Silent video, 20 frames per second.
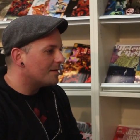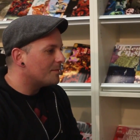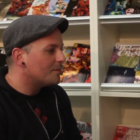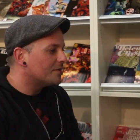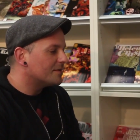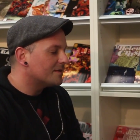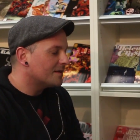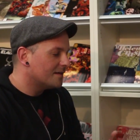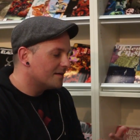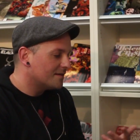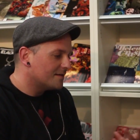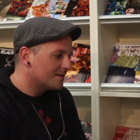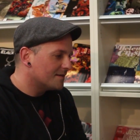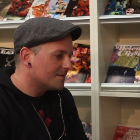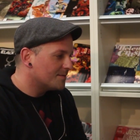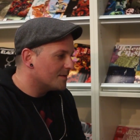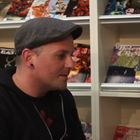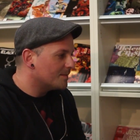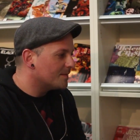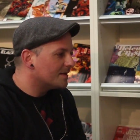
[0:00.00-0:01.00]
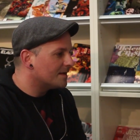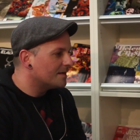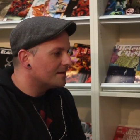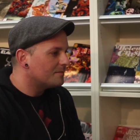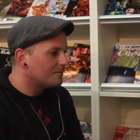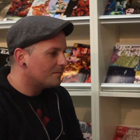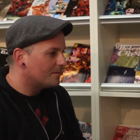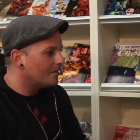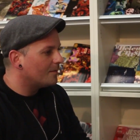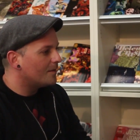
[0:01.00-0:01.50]
yeah, but there's people
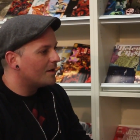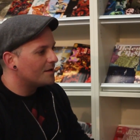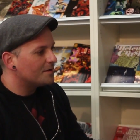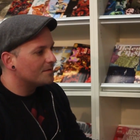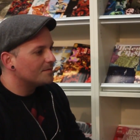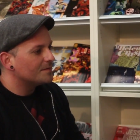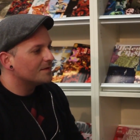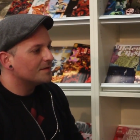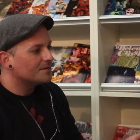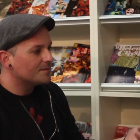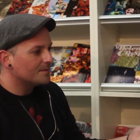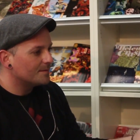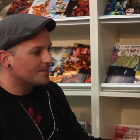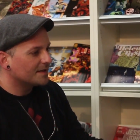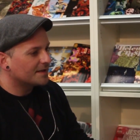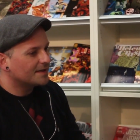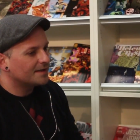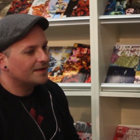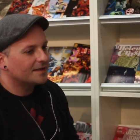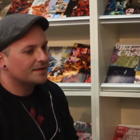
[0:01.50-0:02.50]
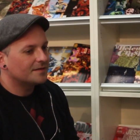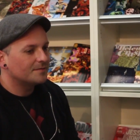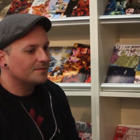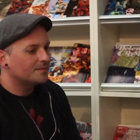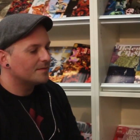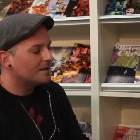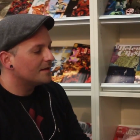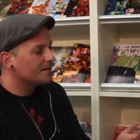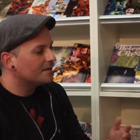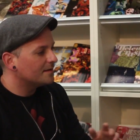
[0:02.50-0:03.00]
that want them, and there's people that collect
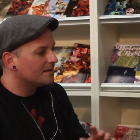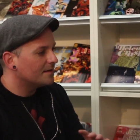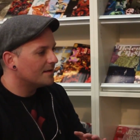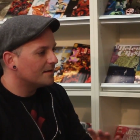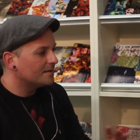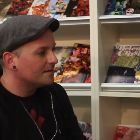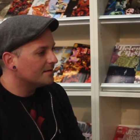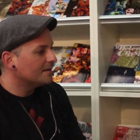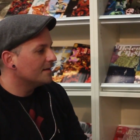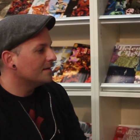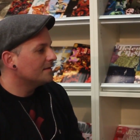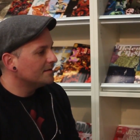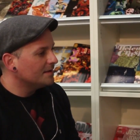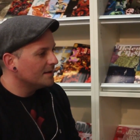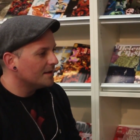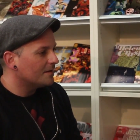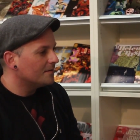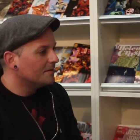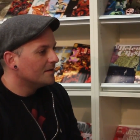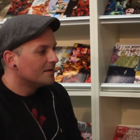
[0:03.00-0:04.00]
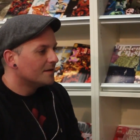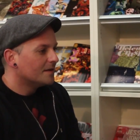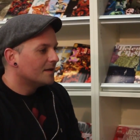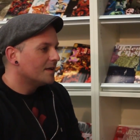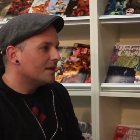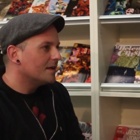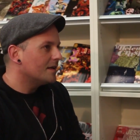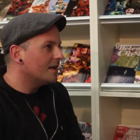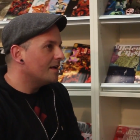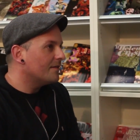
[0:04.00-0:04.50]
them, and it,
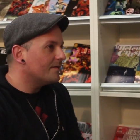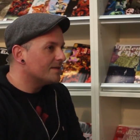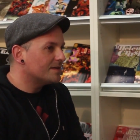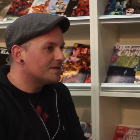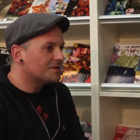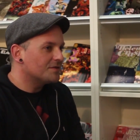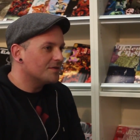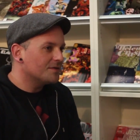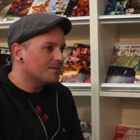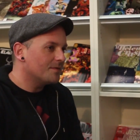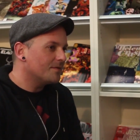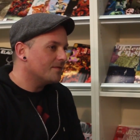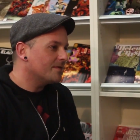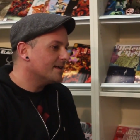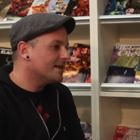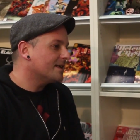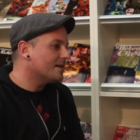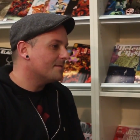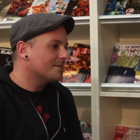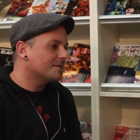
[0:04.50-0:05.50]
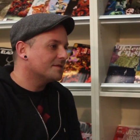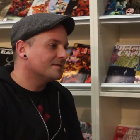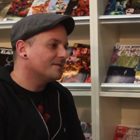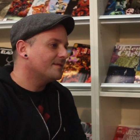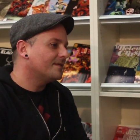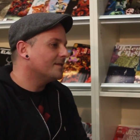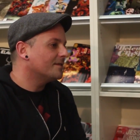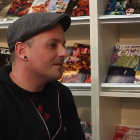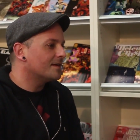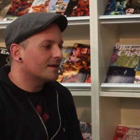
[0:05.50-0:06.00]
if it's a choice between comics
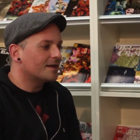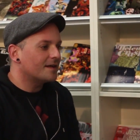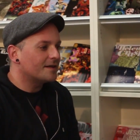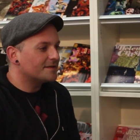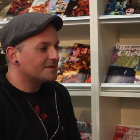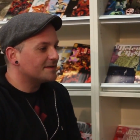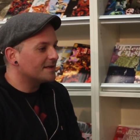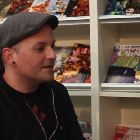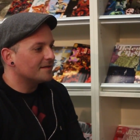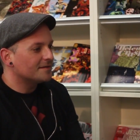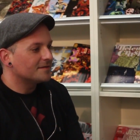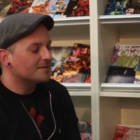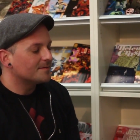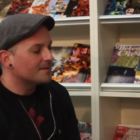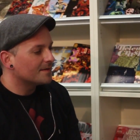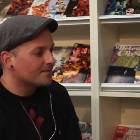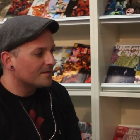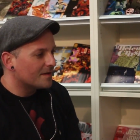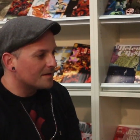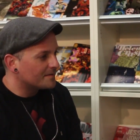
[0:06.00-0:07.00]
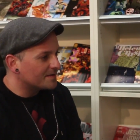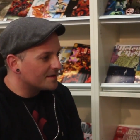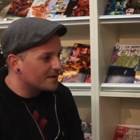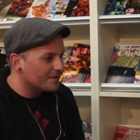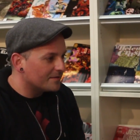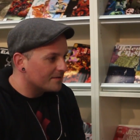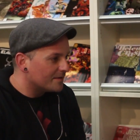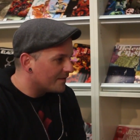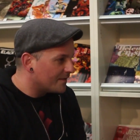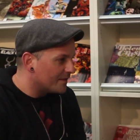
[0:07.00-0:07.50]
or food, I gotta say there's something wrong
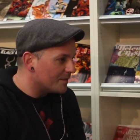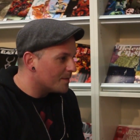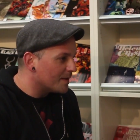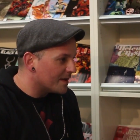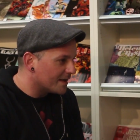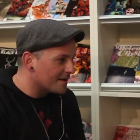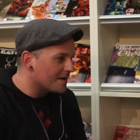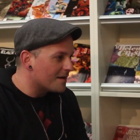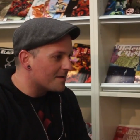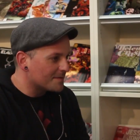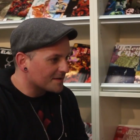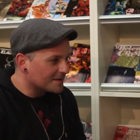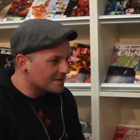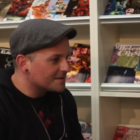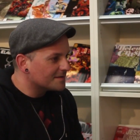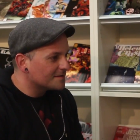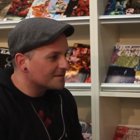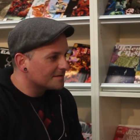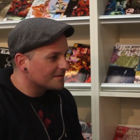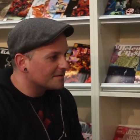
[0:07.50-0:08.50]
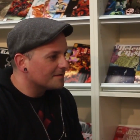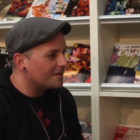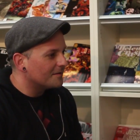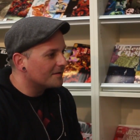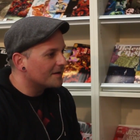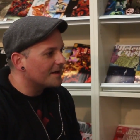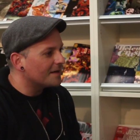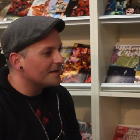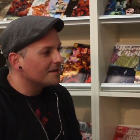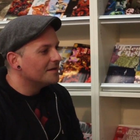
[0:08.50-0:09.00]
with you if you pick comics.
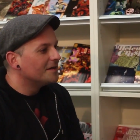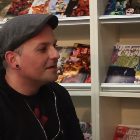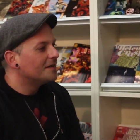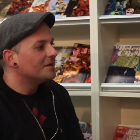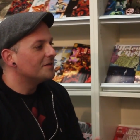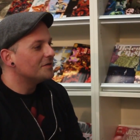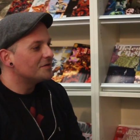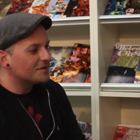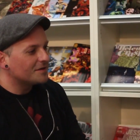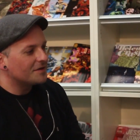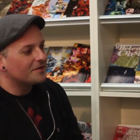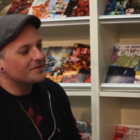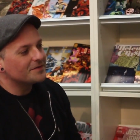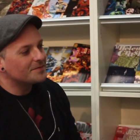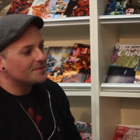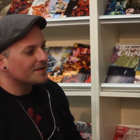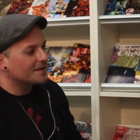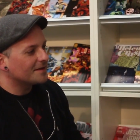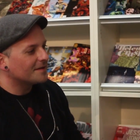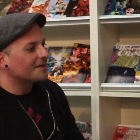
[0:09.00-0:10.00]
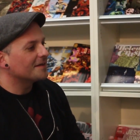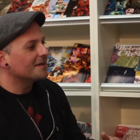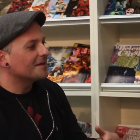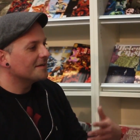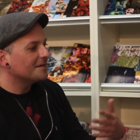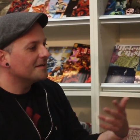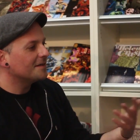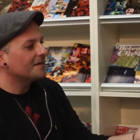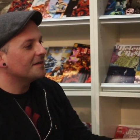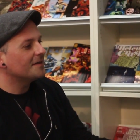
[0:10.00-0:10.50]
Okay, you should always pick
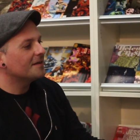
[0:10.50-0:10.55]
like